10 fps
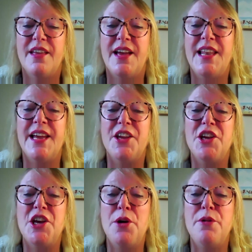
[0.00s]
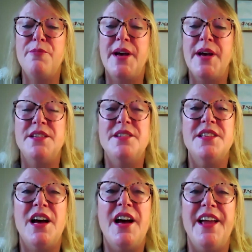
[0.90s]
I let go of my
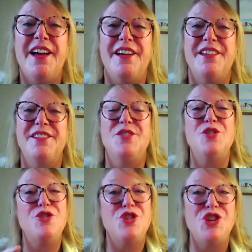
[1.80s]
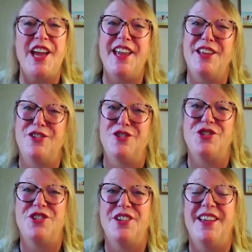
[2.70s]
desire to
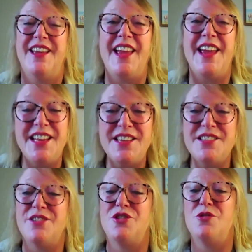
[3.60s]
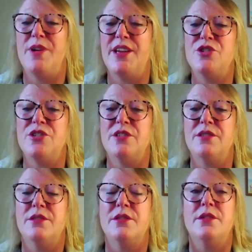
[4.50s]
change any
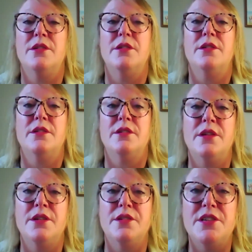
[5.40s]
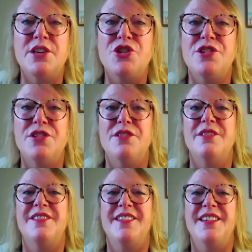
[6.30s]
situation, condition,
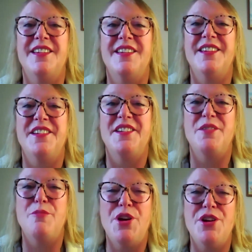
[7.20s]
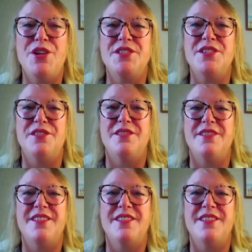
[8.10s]
person,